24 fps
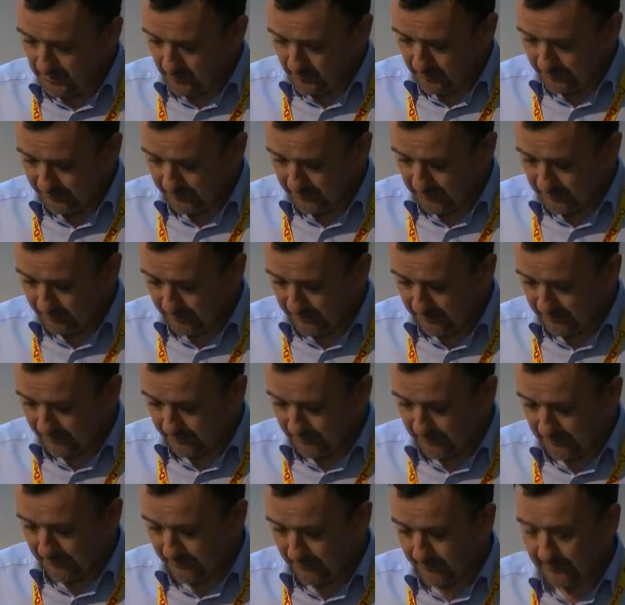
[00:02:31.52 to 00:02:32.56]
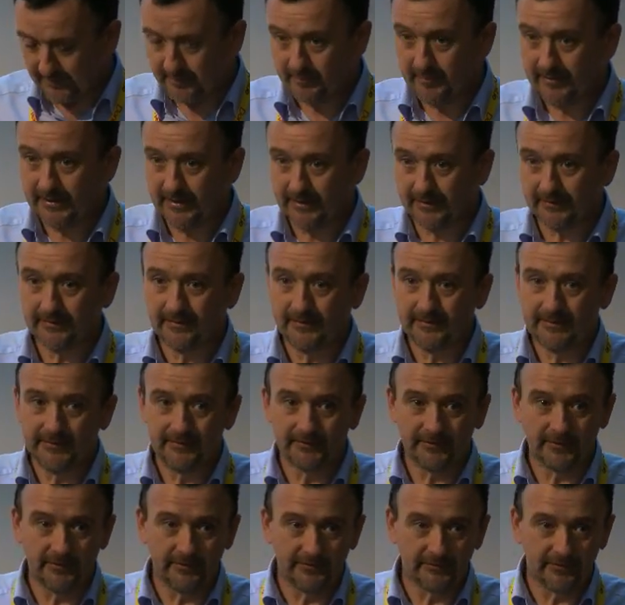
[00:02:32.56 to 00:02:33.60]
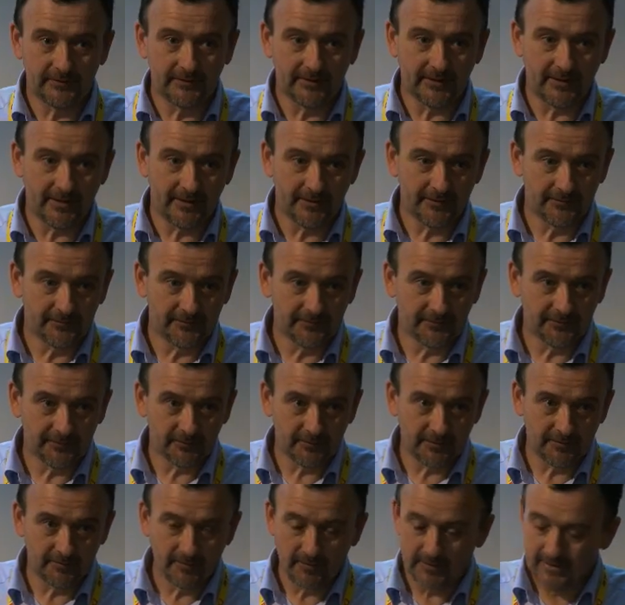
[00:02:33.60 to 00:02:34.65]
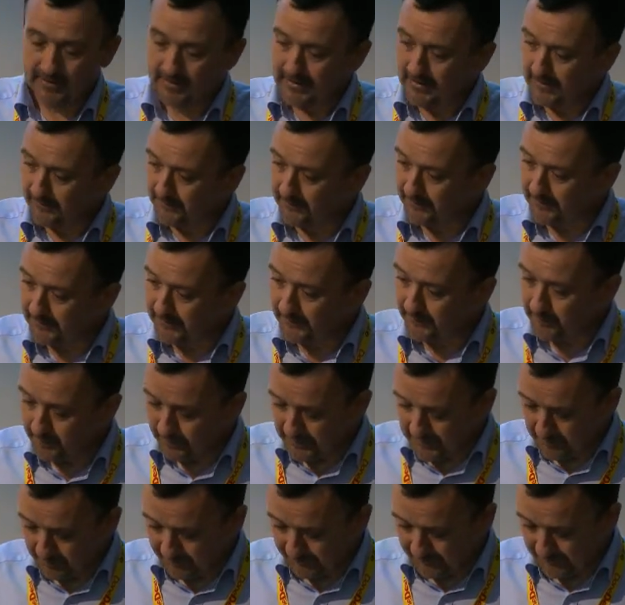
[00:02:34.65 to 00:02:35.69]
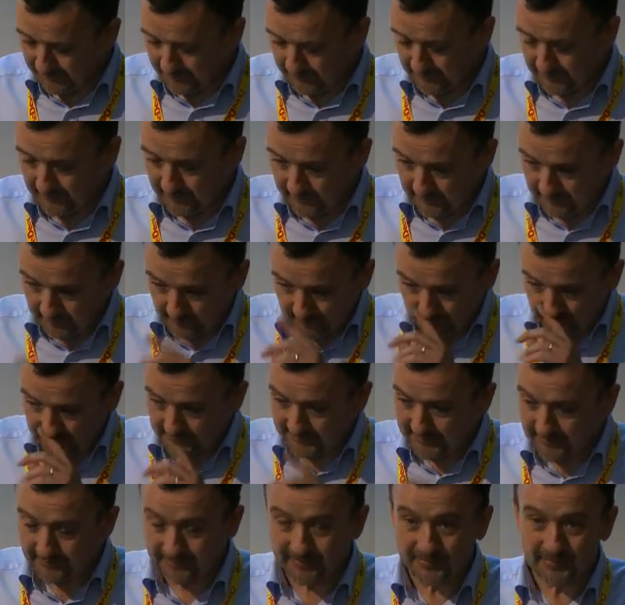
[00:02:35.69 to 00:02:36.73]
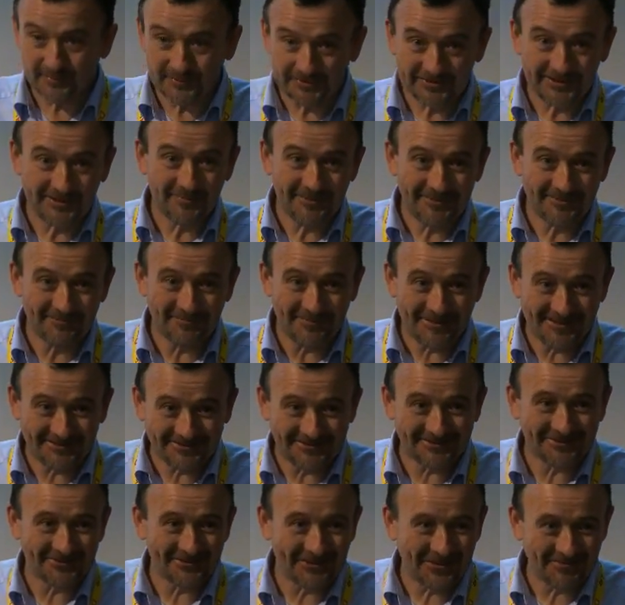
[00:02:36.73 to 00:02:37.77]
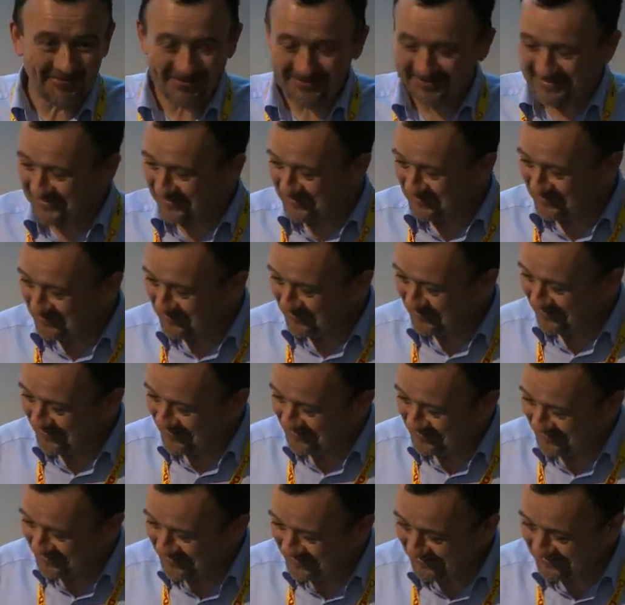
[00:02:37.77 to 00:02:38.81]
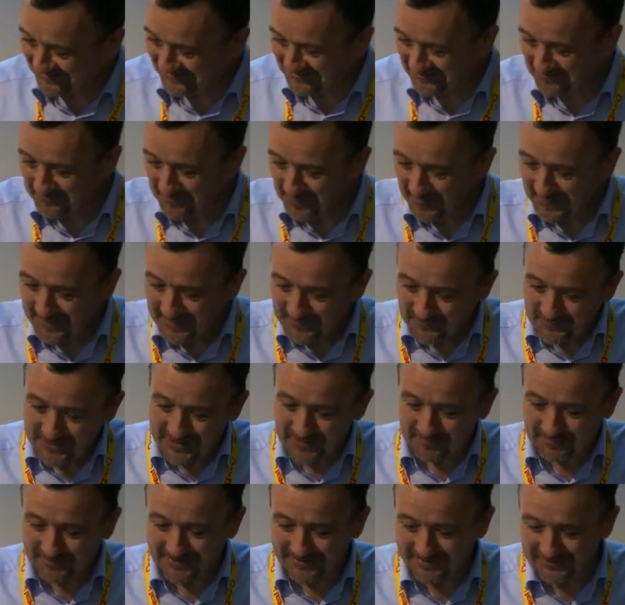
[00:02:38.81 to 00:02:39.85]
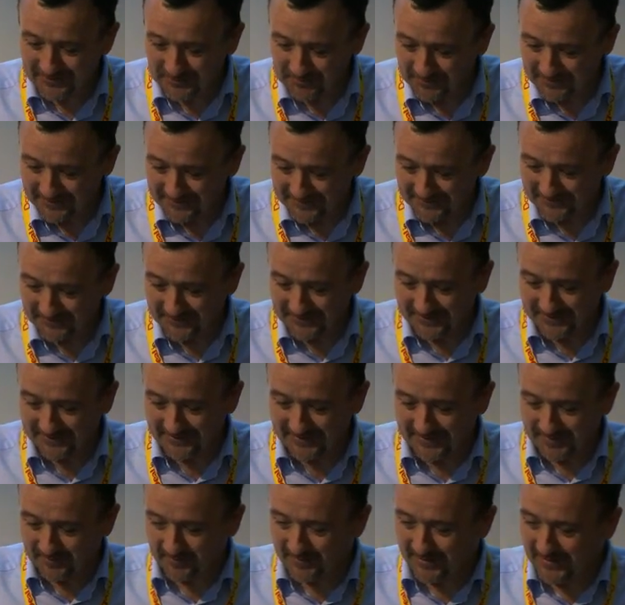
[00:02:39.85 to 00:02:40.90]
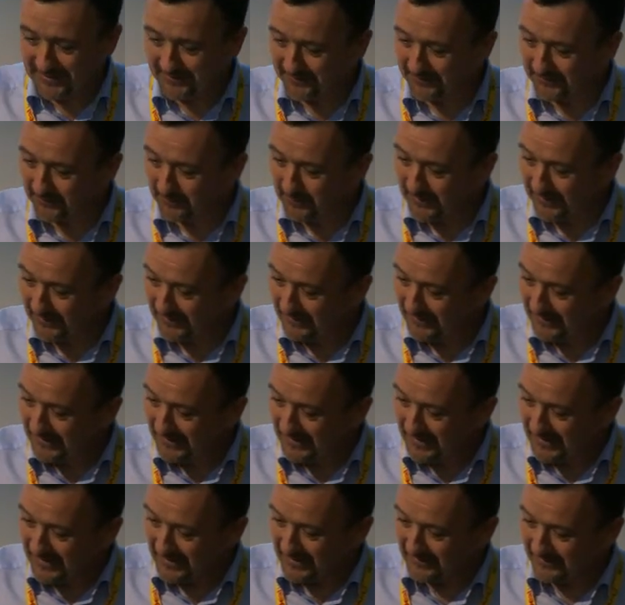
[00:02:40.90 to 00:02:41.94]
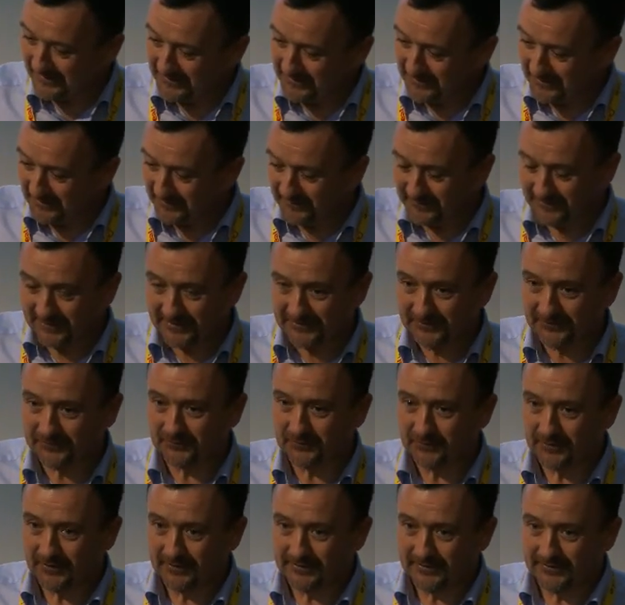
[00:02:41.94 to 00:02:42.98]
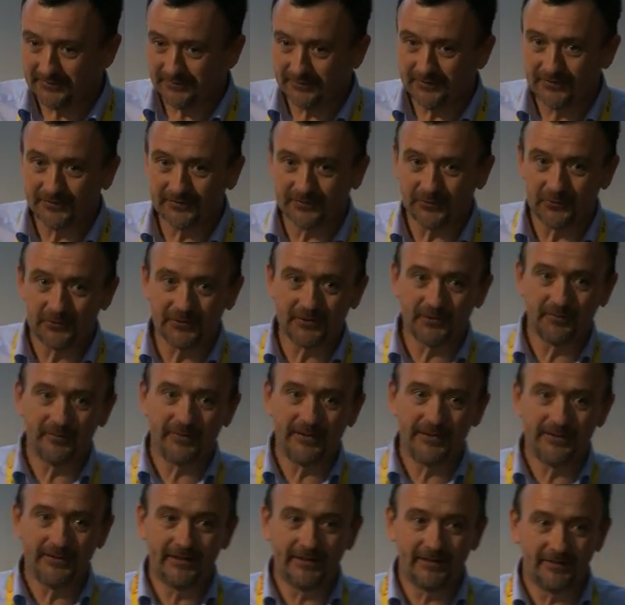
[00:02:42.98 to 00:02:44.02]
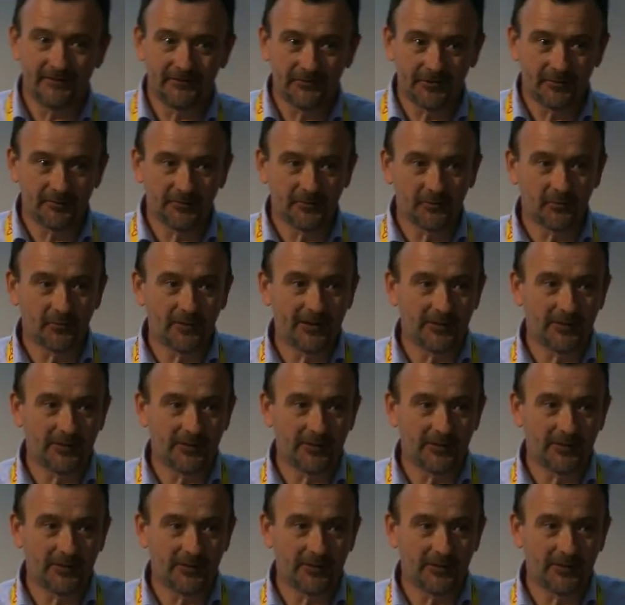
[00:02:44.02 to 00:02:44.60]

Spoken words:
when shopping online, eliminating the need for cards and so on. So it's a different proposition, undoubtedly, which I'll be back to talk about at another stage next year. We operate a number of different online brands as well, and then you can find us through all the different social media in terms of